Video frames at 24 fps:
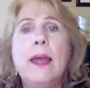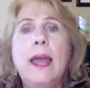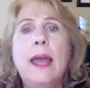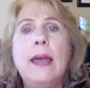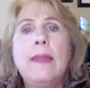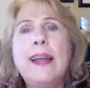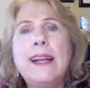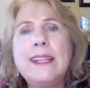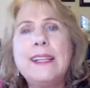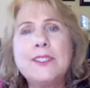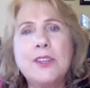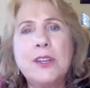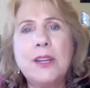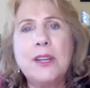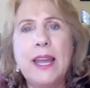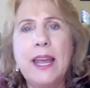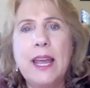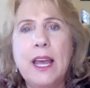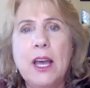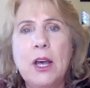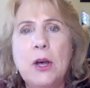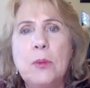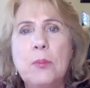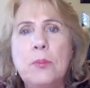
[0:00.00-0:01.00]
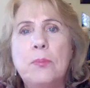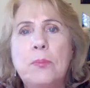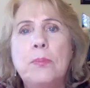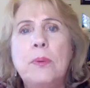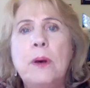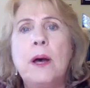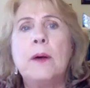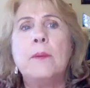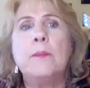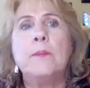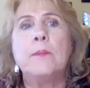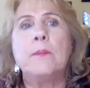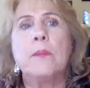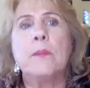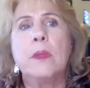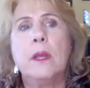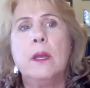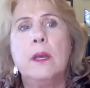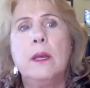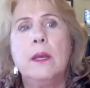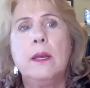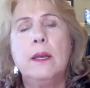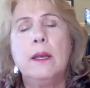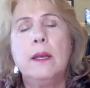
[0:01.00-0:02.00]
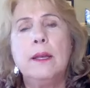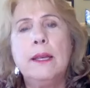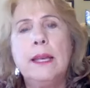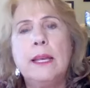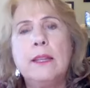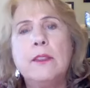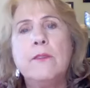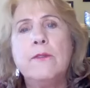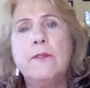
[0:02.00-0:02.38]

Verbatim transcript: And that's going to help um, get